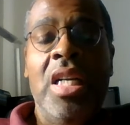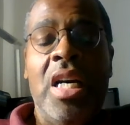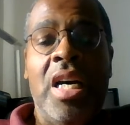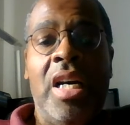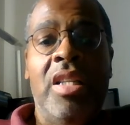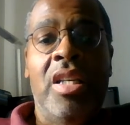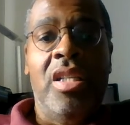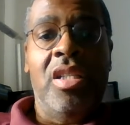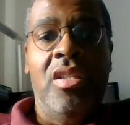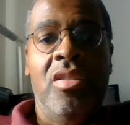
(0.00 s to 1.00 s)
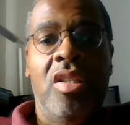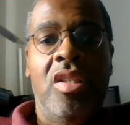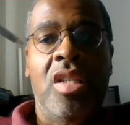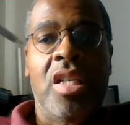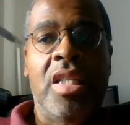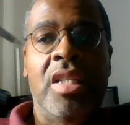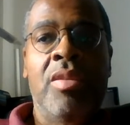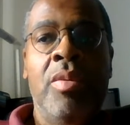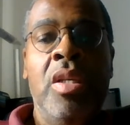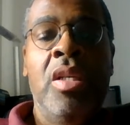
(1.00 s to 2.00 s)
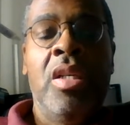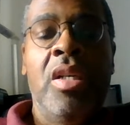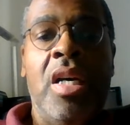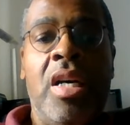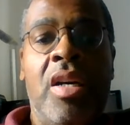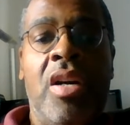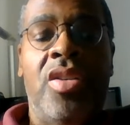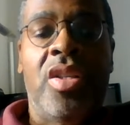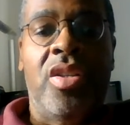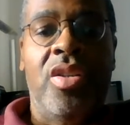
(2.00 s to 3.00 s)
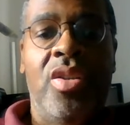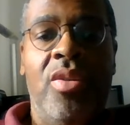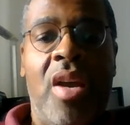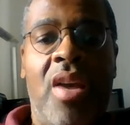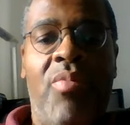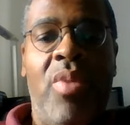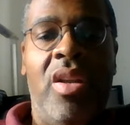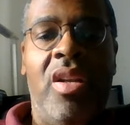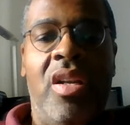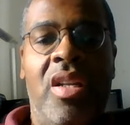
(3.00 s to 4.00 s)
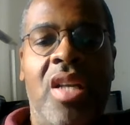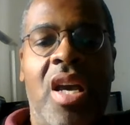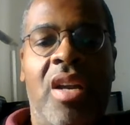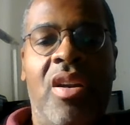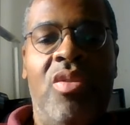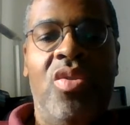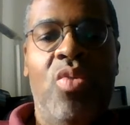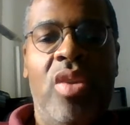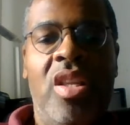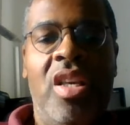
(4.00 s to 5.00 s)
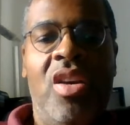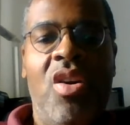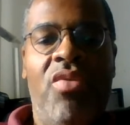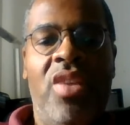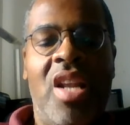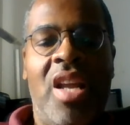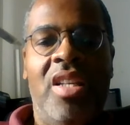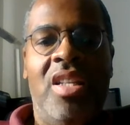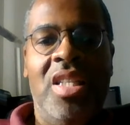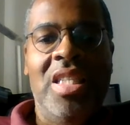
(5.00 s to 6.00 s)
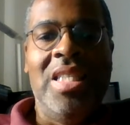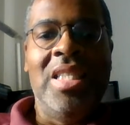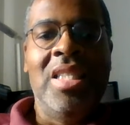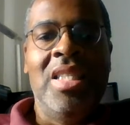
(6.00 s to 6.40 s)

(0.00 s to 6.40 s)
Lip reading: The good news is our sisters who have been diagnosed with the COVID-19